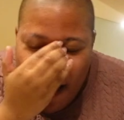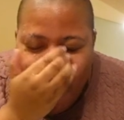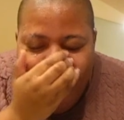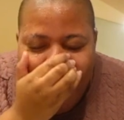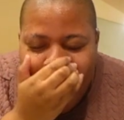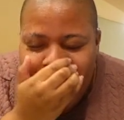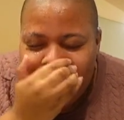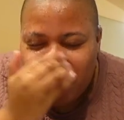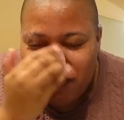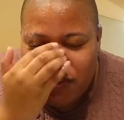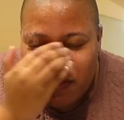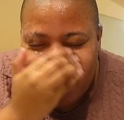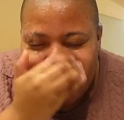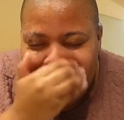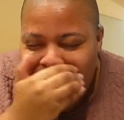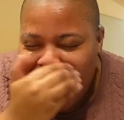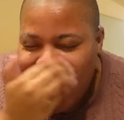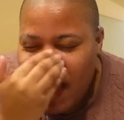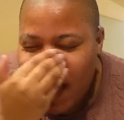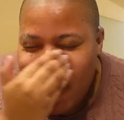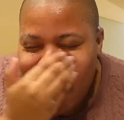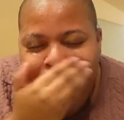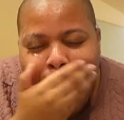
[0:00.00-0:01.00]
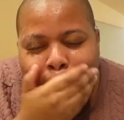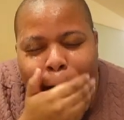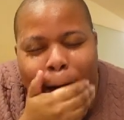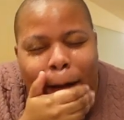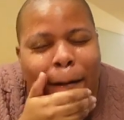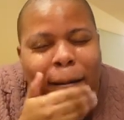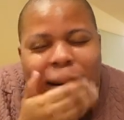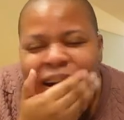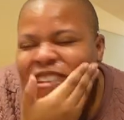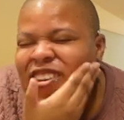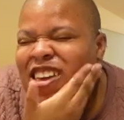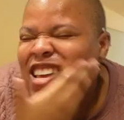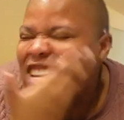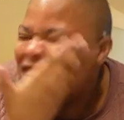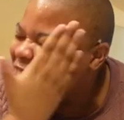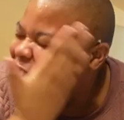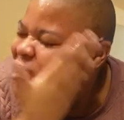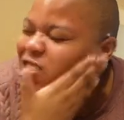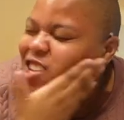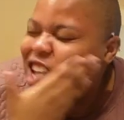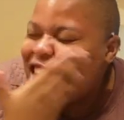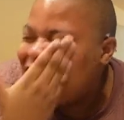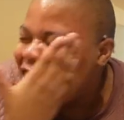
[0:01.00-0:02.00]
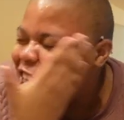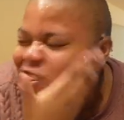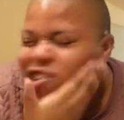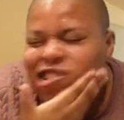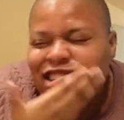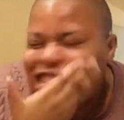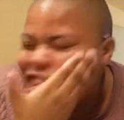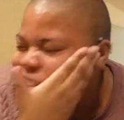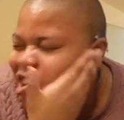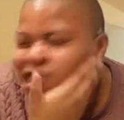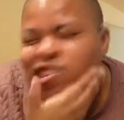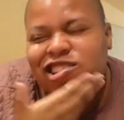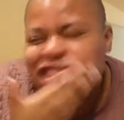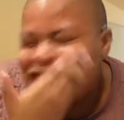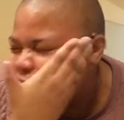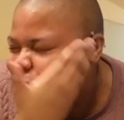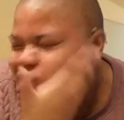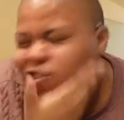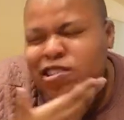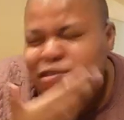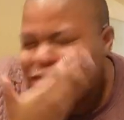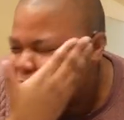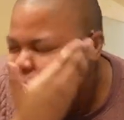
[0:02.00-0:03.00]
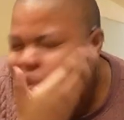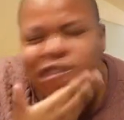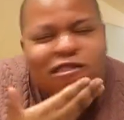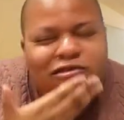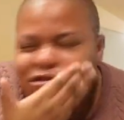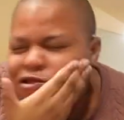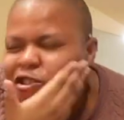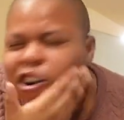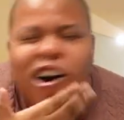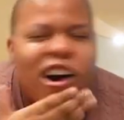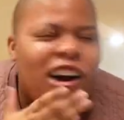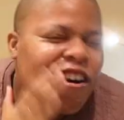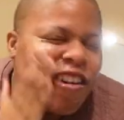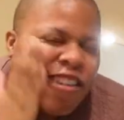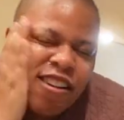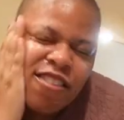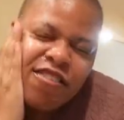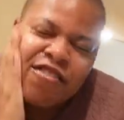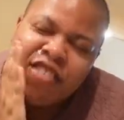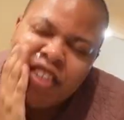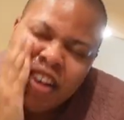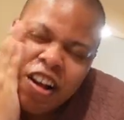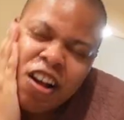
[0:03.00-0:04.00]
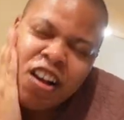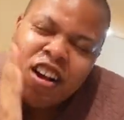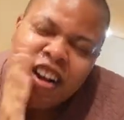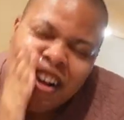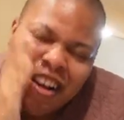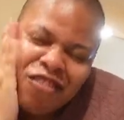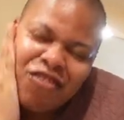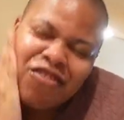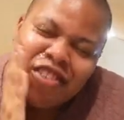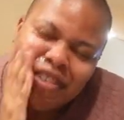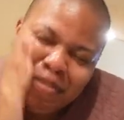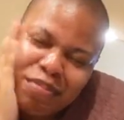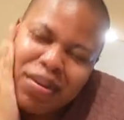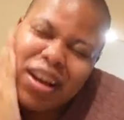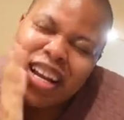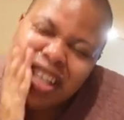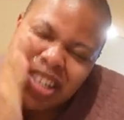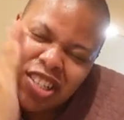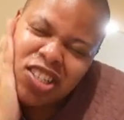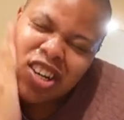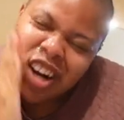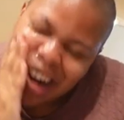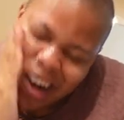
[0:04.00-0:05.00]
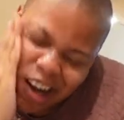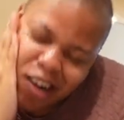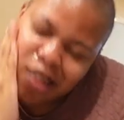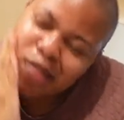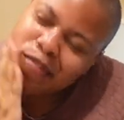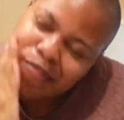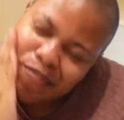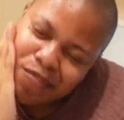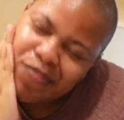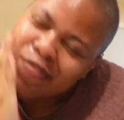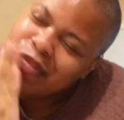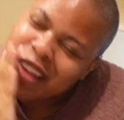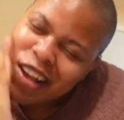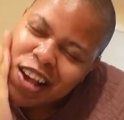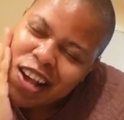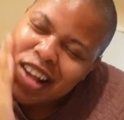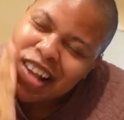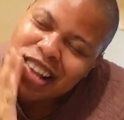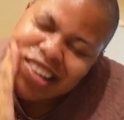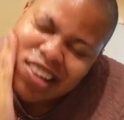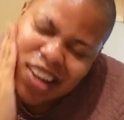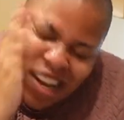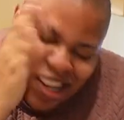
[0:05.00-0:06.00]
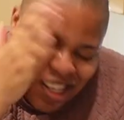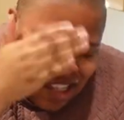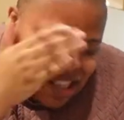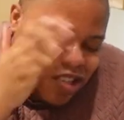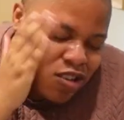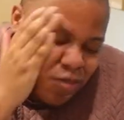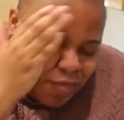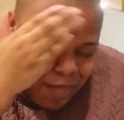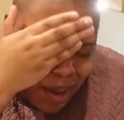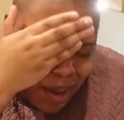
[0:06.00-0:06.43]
off the bat is that it's like a 30 minute walk from my job. Not too